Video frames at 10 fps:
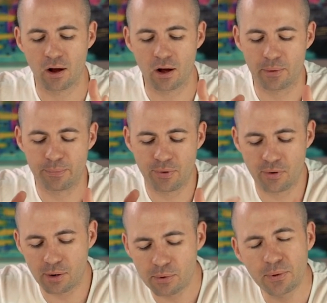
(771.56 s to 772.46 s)
I
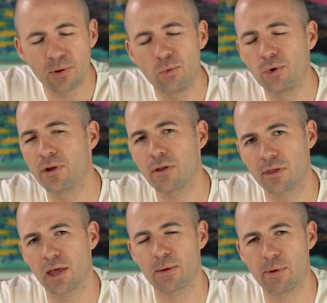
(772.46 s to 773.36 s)
probably wouldn't
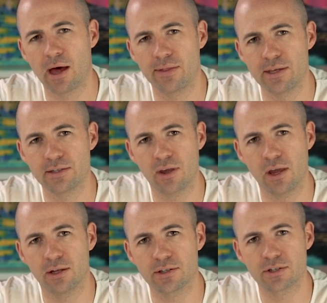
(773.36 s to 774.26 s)
think about this
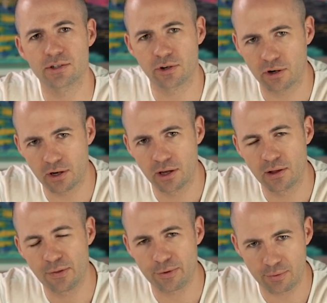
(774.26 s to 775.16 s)
in its stock
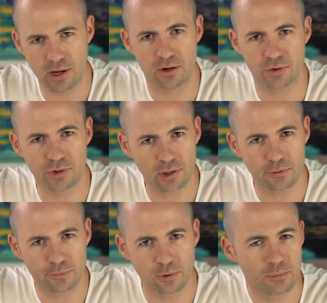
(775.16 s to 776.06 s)

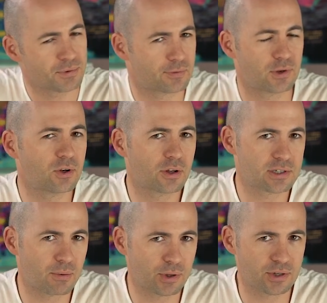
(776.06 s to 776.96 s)
$300 form. So if you're not
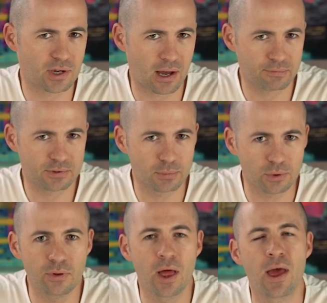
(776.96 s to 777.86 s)
someone that's
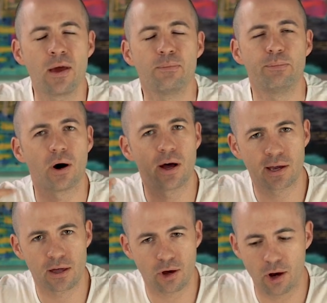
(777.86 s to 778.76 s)
comfortable
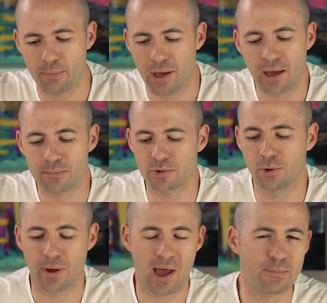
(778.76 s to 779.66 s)
buying other op amps,
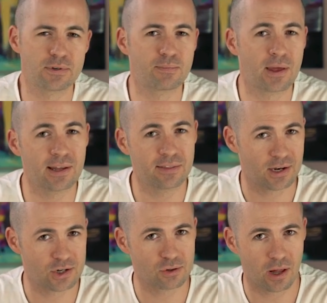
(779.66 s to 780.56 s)
or perhaps spending the
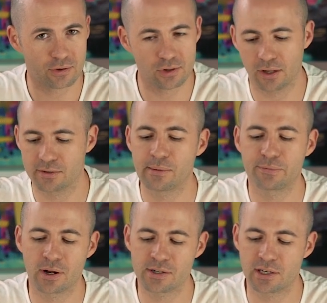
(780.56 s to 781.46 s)
initial $100 up
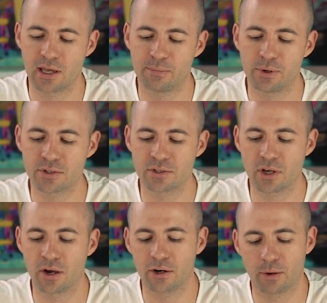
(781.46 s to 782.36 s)
front to get Burson's
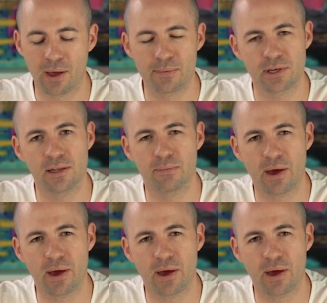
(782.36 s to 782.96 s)
own op amps in the